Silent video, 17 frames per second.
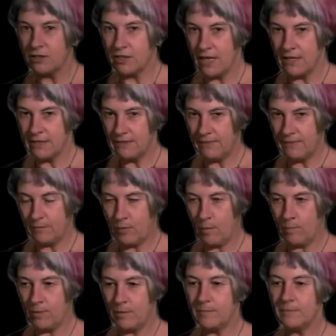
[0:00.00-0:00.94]
scientific
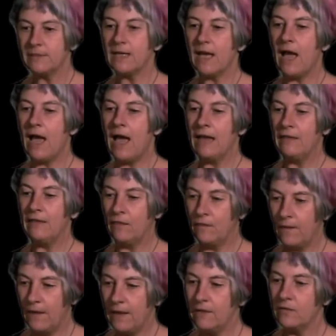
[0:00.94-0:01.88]
problems, I
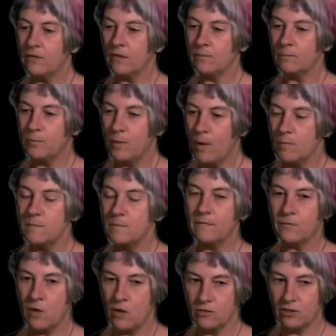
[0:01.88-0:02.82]
think the problem
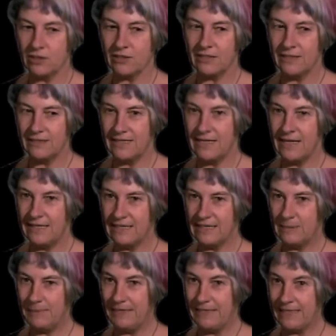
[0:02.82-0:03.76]
of consciousness needs
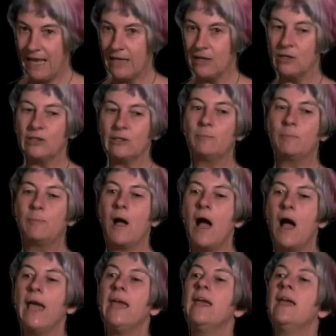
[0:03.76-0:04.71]
to be tackled
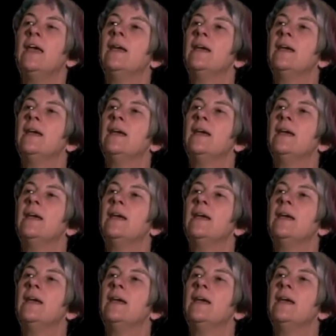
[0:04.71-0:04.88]
by